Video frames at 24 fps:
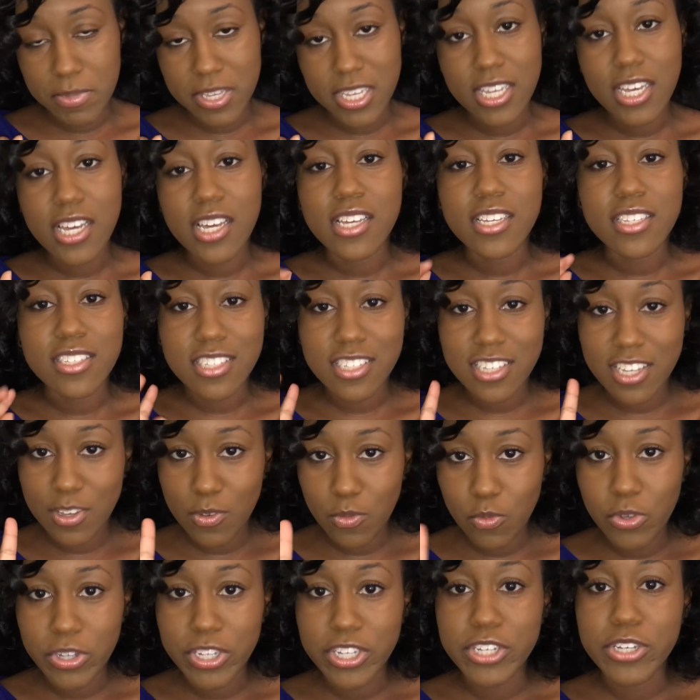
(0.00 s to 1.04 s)
because
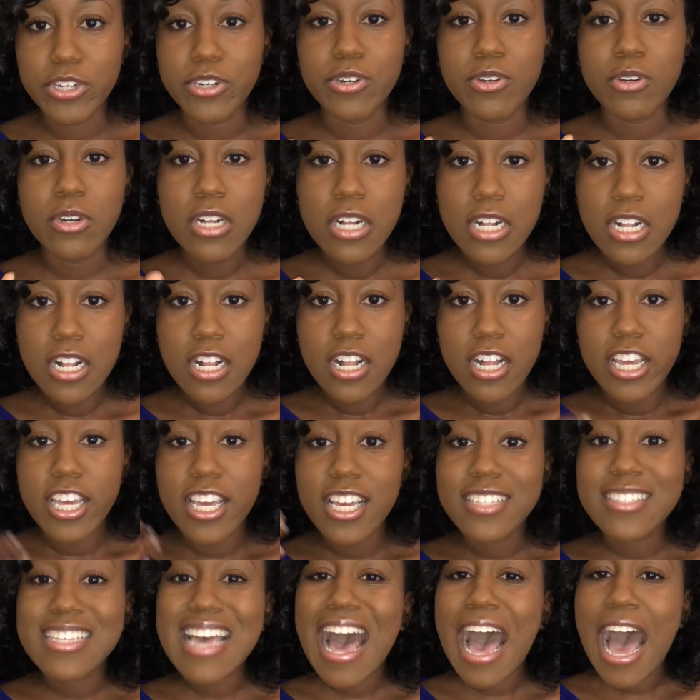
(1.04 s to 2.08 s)

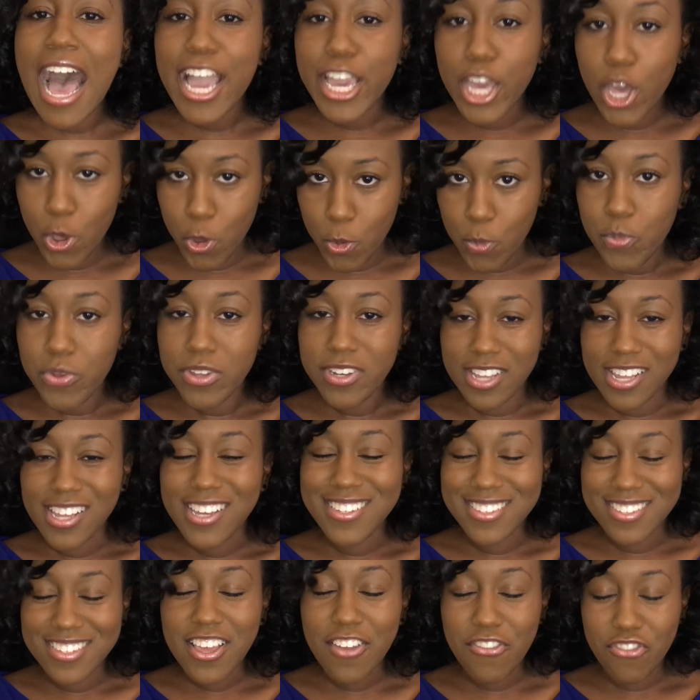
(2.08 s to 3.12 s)
it's eye-opening.
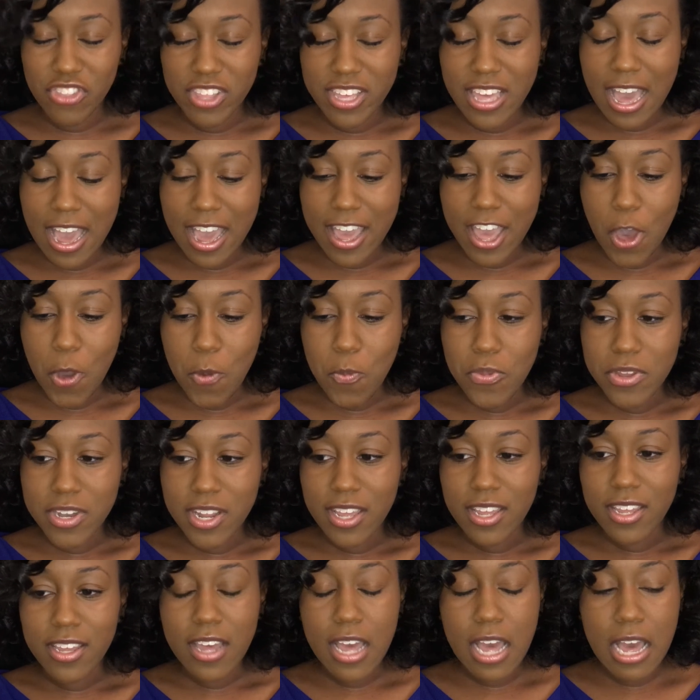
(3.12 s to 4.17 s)
It's definitely
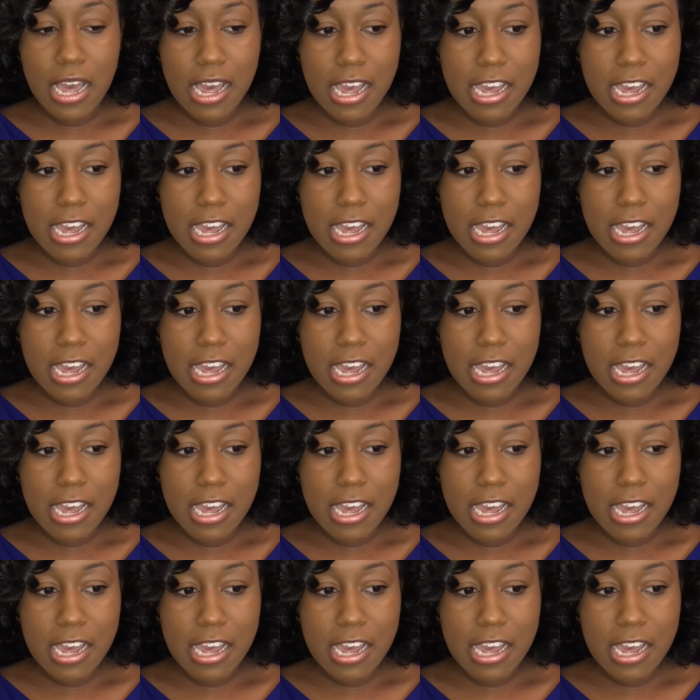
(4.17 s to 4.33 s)
eye-opening.